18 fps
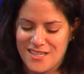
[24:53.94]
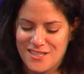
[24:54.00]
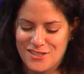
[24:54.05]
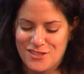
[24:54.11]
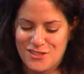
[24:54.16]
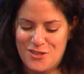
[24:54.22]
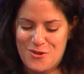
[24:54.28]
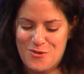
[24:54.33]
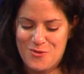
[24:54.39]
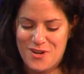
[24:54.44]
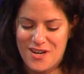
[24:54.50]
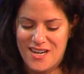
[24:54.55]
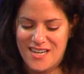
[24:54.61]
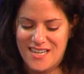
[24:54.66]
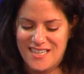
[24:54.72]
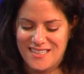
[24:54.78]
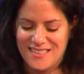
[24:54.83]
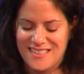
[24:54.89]
so,
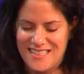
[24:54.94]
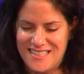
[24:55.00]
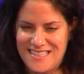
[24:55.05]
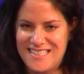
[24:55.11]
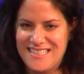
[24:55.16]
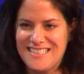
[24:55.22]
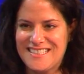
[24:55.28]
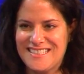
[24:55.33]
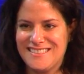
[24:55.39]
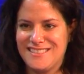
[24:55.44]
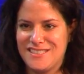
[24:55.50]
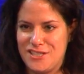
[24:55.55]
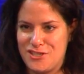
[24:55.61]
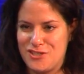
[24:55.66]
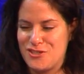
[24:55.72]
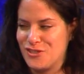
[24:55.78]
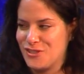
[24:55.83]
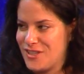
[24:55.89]
in this
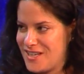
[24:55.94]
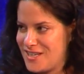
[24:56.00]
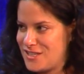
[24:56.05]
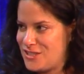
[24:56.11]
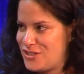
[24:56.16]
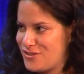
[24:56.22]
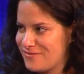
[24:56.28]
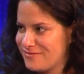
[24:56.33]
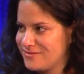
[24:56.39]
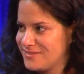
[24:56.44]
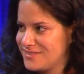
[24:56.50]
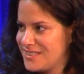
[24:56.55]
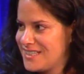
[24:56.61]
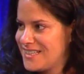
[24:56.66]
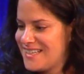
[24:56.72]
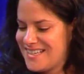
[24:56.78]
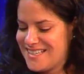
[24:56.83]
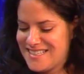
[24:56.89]
digital age,
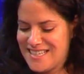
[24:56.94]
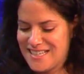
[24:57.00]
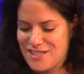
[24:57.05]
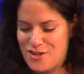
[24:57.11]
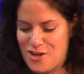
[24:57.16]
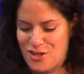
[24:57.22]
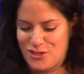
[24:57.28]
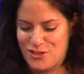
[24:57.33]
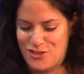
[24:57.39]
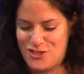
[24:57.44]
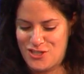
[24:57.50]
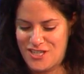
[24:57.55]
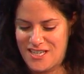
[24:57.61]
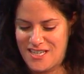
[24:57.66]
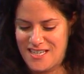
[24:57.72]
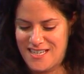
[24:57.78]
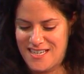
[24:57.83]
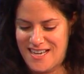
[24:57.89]

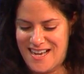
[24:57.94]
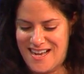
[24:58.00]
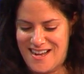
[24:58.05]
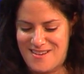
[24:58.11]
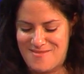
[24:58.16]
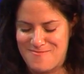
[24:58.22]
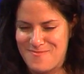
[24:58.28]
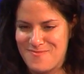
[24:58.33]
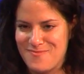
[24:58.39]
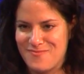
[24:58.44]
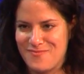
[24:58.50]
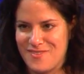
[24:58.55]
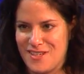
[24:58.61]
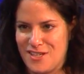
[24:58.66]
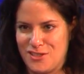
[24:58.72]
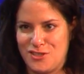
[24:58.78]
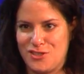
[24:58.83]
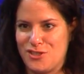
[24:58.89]
technology um,
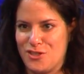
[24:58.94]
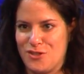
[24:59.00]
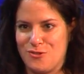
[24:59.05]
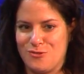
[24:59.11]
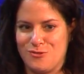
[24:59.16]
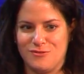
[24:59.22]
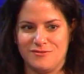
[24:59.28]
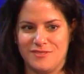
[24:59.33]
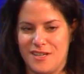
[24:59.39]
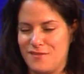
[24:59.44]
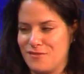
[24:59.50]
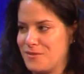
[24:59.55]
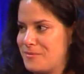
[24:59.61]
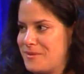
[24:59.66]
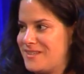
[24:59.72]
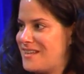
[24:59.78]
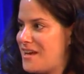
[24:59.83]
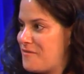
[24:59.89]
is so ever I
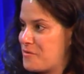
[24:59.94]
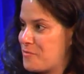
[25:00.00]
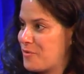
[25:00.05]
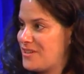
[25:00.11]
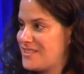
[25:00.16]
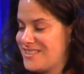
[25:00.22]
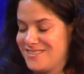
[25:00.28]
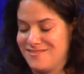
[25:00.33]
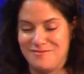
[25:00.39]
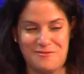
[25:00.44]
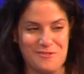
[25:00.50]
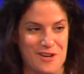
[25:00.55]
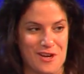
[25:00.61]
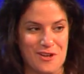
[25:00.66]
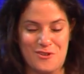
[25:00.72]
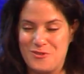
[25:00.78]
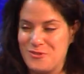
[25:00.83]
mean, ever present. We're at